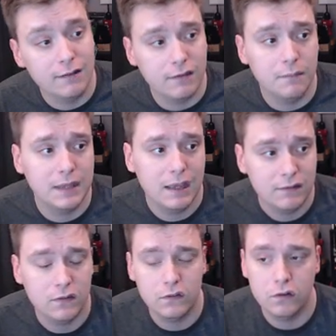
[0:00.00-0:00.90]
some
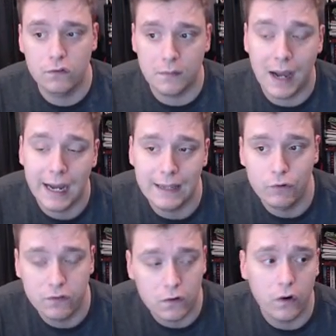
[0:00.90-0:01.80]
cases to some
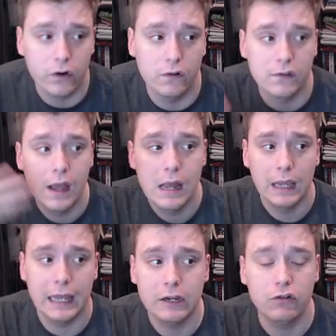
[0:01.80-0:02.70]
high-level starters,
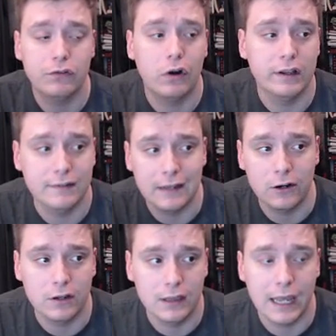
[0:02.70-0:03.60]
like your starting
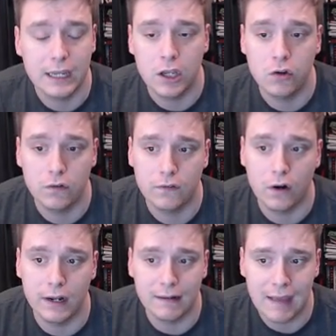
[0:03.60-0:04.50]
center, like your
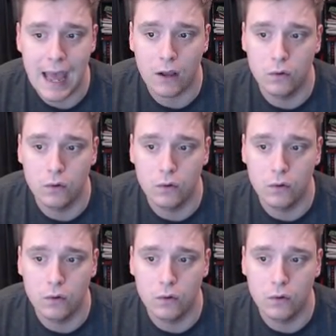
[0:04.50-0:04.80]
starting tackle.